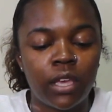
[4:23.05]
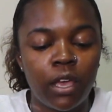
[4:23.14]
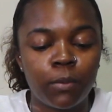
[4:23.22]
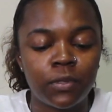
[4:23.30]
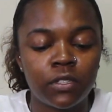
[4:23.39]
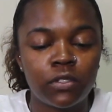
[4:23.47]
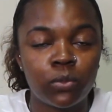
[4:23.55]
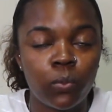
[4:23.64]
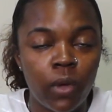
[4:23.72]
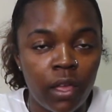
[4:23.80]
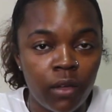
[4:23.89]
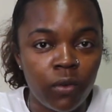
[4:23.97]
helps it
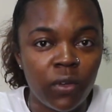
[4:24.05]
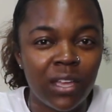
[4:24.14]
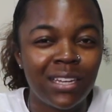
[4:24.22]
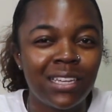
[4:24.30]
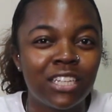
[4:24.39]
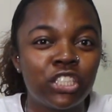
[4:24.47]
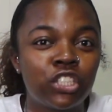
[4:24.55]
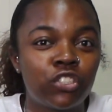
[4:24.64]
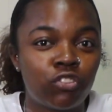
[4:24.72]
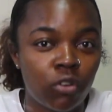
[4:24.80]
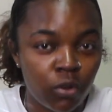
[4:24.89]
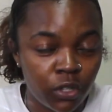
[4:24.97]
swell, and it gets
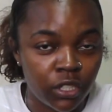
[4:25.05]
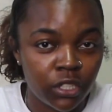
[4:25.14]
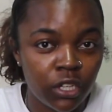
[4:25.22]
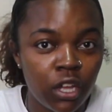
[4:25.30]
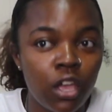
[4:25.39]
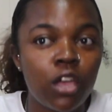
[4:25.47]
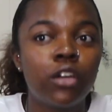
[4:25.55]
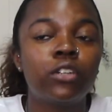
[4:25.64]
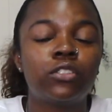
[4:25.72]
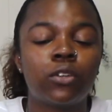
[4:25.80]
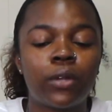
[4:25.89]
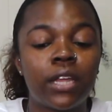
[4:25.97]
stronger.
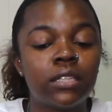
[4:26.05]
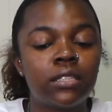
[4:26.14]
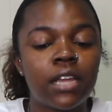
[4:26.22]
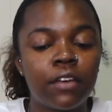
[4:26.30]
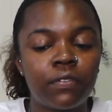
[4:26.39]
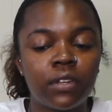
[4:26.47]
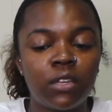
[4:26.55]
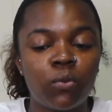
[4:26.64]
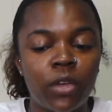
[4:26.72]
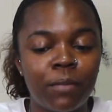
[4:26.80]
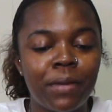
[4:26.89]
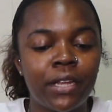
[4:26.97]
So that's definitely
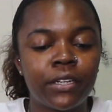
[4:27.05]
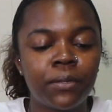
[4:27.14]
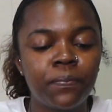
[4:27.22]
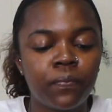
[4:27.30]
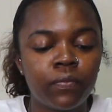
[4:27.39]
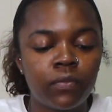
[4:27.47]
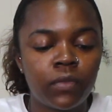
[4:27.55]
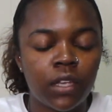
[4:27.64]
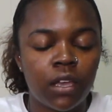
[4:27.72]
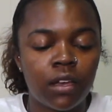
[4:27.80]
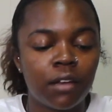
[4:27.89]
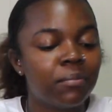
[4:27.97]
way better.
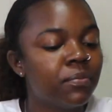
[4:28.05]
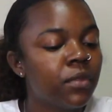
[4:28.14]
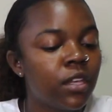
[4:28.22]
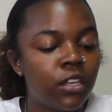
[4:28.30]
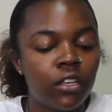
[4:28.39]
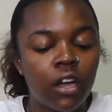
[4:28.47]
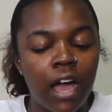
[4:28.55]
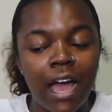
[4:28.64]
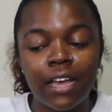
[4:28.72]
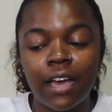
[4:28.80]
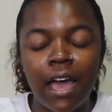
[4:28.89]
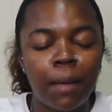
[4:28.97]
Y'all,
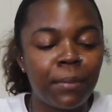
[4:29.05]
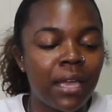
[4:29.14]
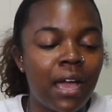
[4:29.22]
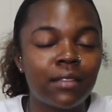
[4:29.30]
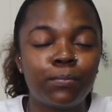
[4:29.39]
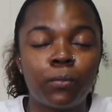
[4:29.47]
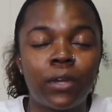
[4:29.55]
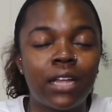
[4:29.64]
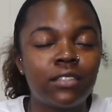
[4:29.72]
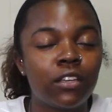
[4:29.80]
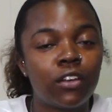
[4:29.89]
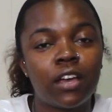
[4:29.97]
when I
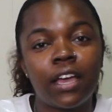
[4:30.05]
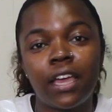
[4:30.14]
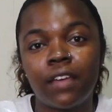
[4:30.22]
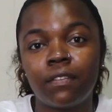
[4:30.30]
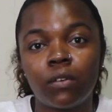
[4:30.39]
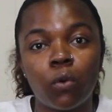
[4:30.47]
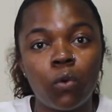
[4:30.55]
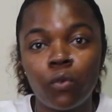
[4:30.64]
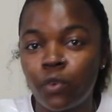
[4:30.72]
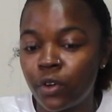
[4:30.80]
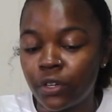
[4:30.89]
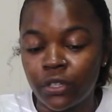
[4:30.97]
tell you I have
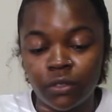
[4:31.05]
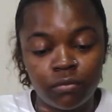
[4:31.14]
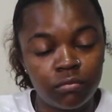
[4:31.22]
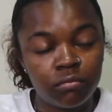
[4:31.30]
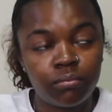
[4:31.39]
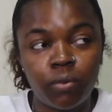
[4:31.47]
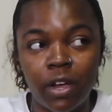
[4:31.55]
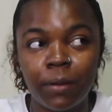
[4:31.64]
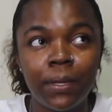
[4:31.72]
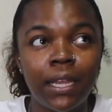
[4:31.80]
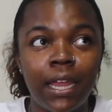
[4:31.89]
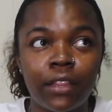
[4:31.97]
over
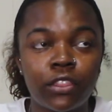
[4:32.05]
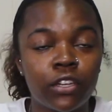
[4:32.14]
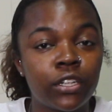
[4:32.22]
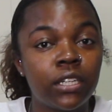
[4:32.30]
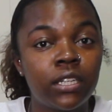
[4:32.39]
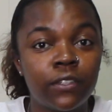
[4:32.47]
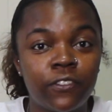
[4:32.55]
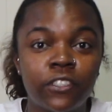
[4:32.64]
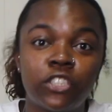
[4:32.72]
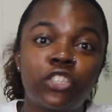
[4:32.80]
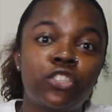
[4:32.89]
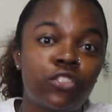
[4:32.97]
probably like 30
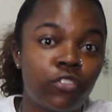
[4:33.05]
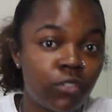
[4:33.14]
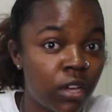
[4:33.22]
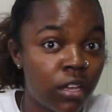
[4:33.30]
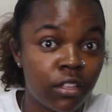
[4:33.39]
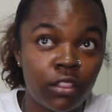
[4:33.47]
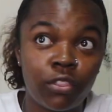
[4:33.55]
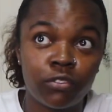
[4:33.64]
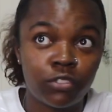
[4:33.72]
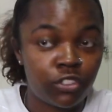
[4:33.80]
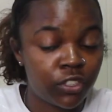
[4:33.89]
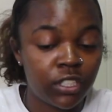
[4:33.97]
different
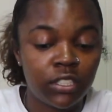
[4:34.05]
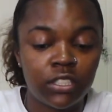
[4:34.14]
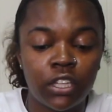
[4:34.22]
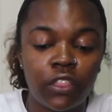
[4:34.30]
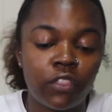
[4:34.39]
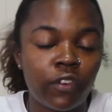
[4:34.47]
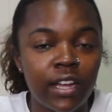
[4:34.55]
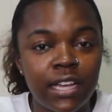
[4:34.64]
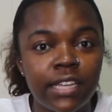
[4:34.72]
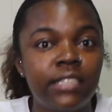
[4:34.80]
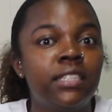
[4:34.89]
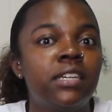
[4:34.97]
strings and
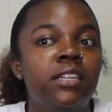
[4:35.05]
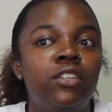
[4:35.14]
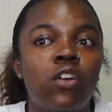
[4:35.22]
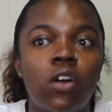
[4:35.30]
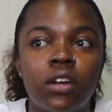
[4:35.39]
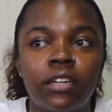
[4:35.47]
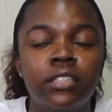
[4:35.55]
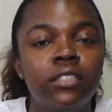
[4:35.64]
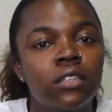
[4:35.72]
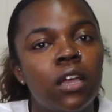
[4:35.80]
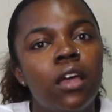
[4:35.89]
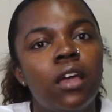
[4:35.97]
threads and yarns